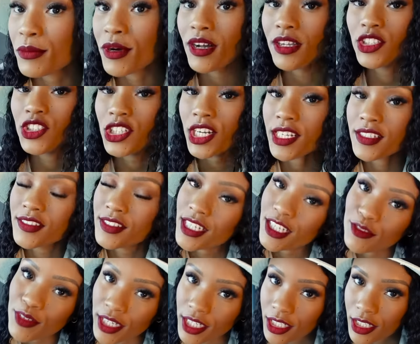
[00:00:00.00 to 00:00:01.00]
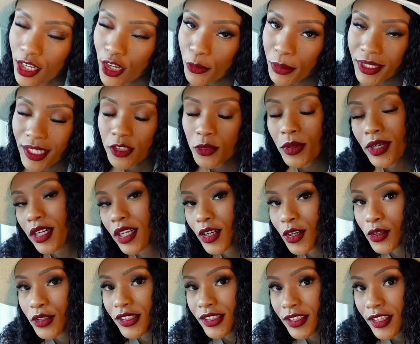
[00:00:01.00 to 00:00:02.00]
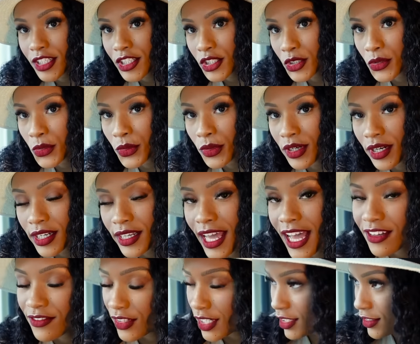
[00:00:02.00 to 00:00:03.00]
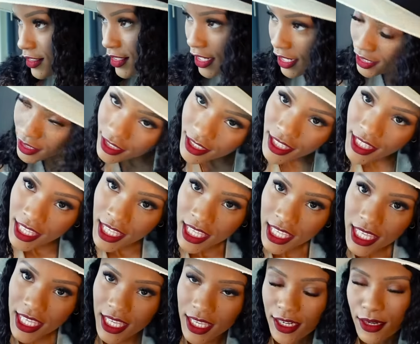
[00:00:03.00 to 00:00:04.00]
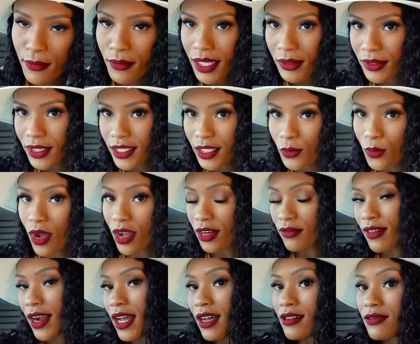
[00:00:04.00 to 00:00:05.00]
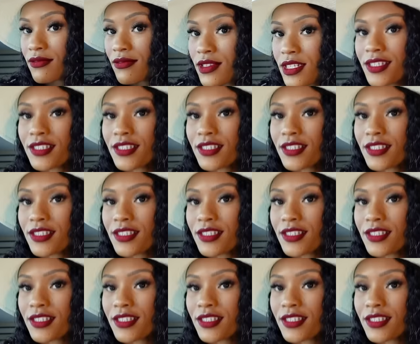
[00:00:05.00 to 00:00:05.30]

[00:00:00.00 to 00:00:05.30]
all dressed and ready to go because we're gonna go to the Dior cafe today and maybe walk around.